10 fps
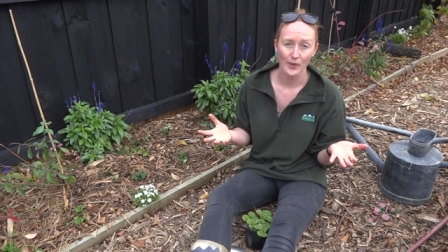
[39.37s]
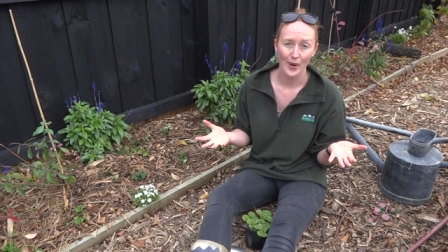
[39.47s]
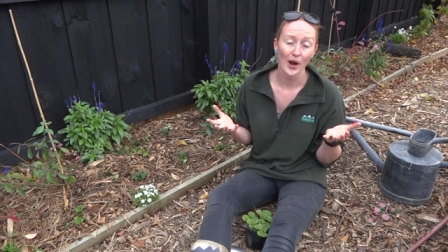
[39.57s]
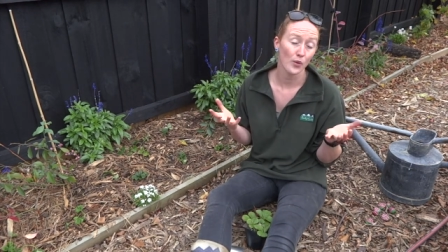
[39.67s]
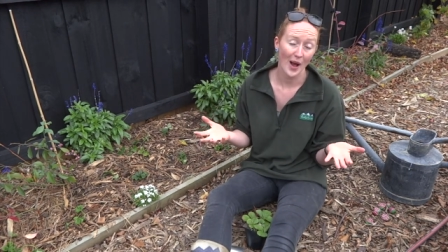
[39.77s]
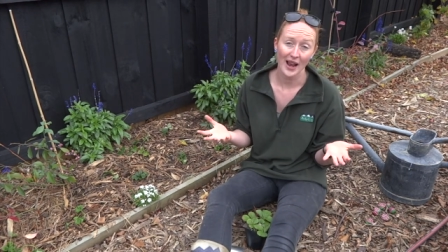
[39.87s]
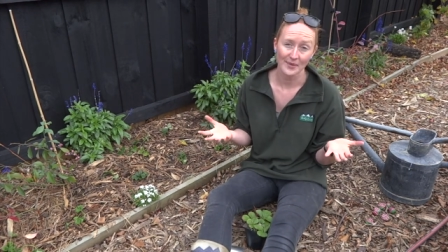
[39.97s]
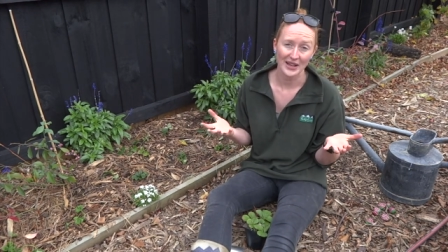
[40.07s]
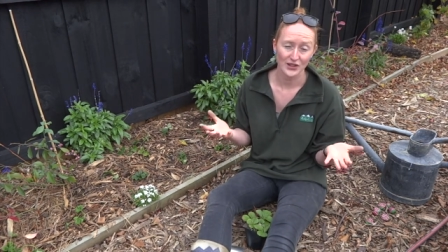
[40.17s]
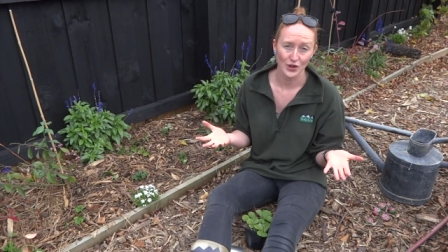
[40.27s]
how well
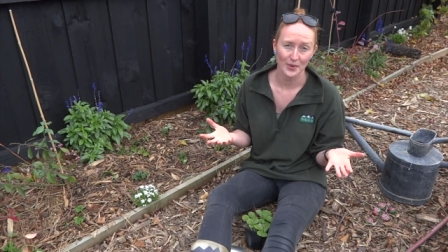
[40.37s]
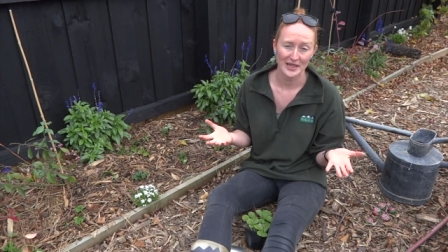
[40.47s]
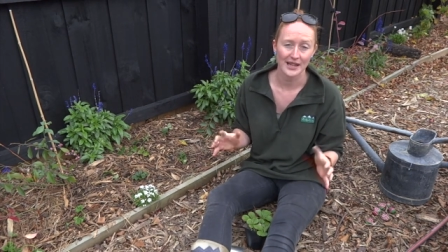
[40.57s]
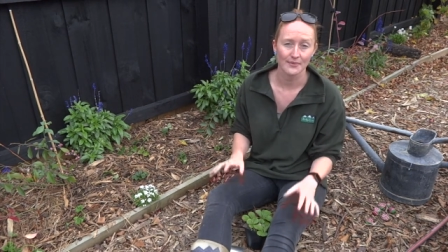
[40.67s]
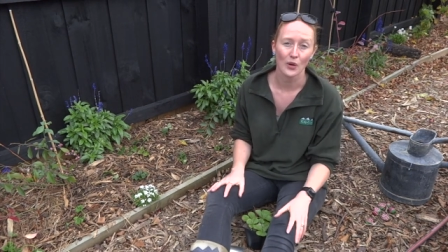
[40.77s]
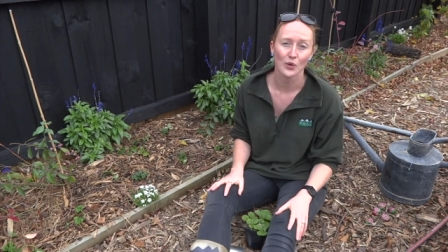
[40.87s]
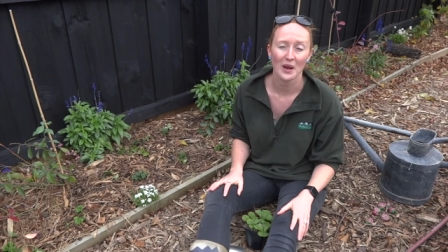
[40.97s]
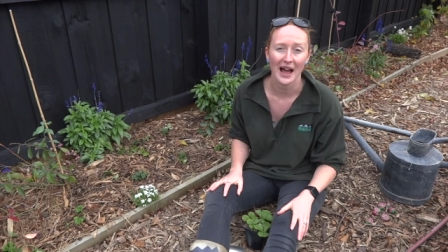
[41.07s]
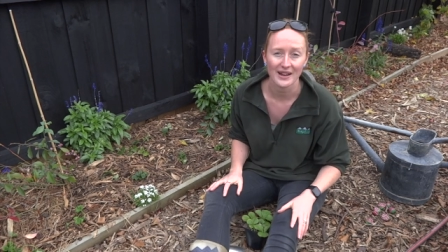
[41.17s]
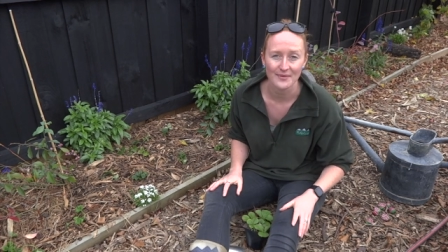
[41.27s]
my strawberries had
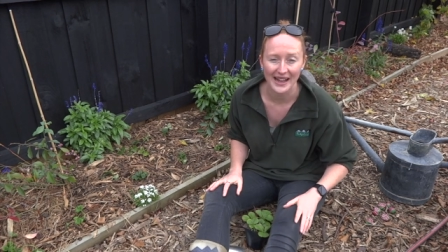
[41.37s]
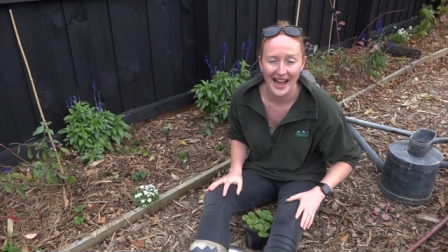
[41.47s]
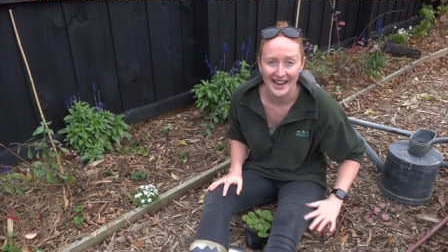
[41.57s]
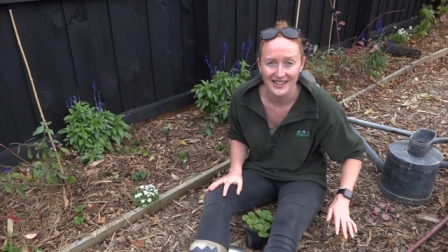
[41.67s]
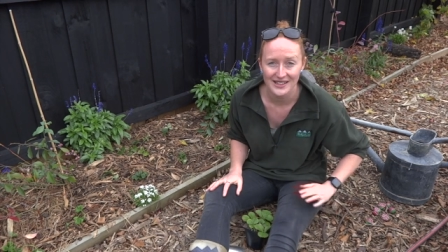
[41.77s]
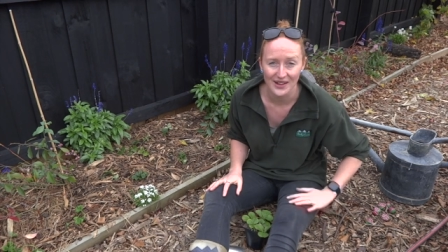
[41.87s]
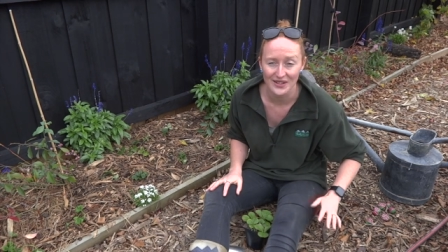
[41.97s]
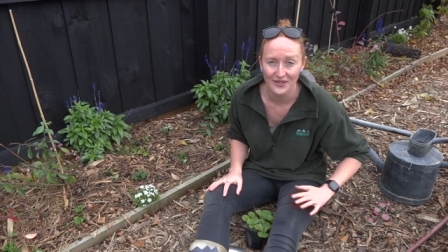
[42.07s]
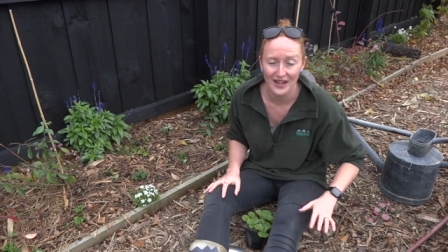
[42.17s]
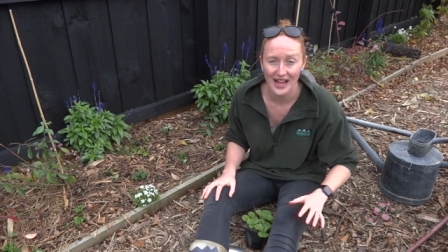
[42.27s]
multiplied in my garden, so I'll
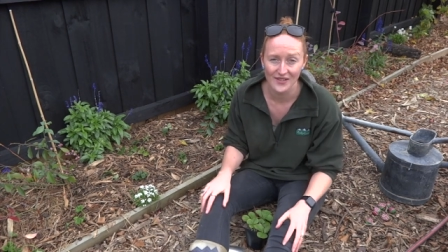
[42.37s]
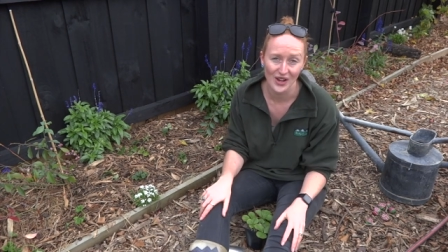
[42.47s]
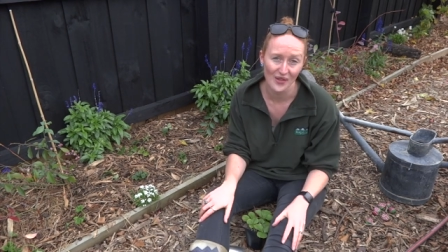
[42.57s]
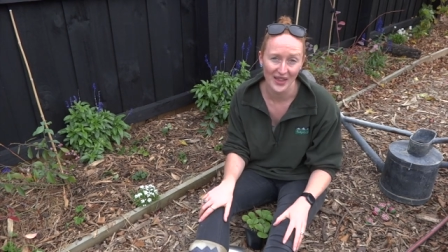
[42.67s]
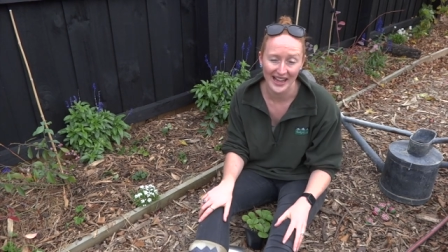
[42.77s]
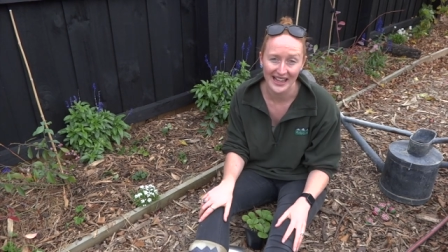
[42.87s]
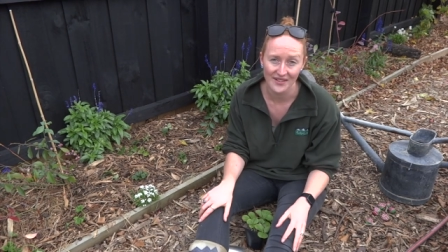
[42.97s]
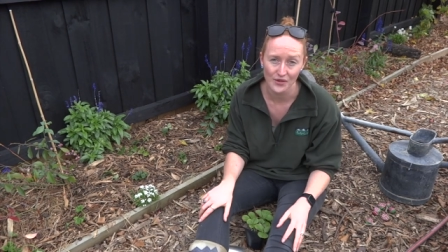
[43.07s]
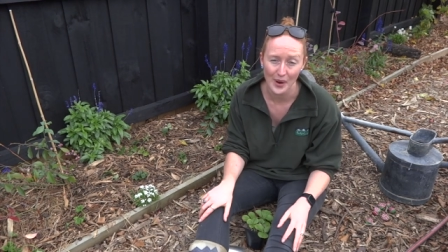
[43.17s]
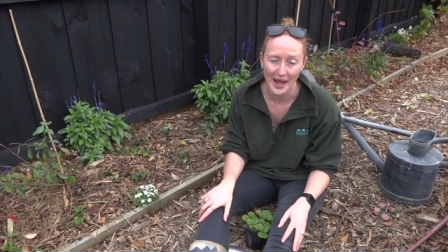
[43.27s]
definitely have a lot that I can
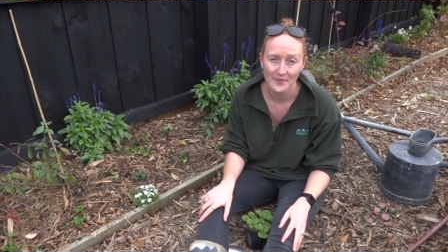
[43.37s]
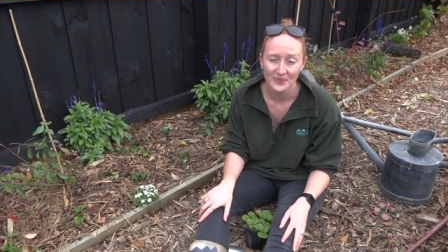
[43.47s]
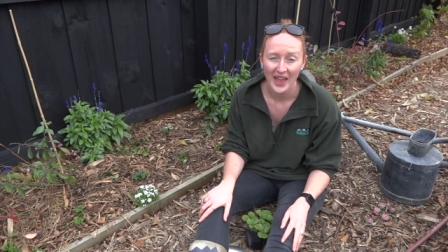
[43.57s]
give away.